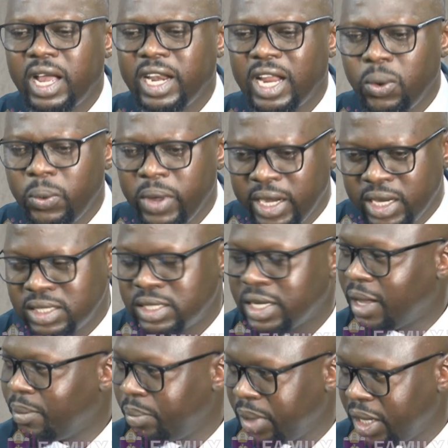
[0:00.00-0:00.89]
an
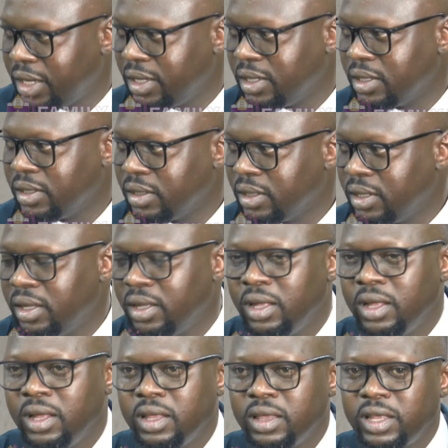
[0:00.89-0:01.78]
awareness campaign
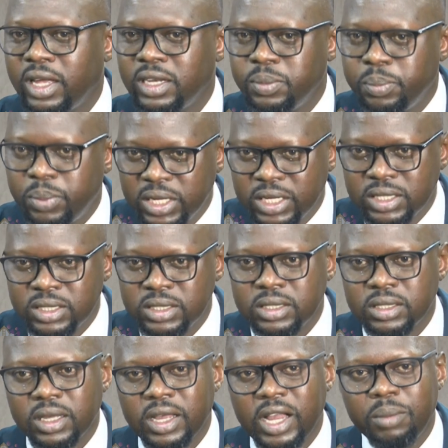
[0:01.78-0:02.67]
that
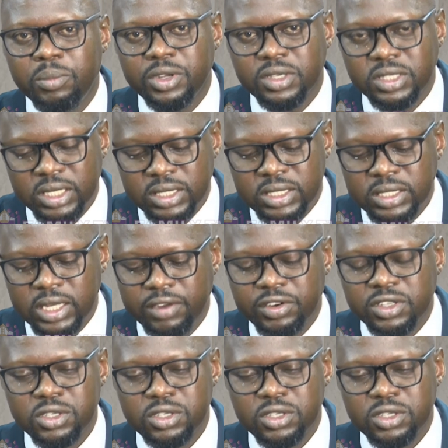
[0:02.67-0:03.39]
please come register.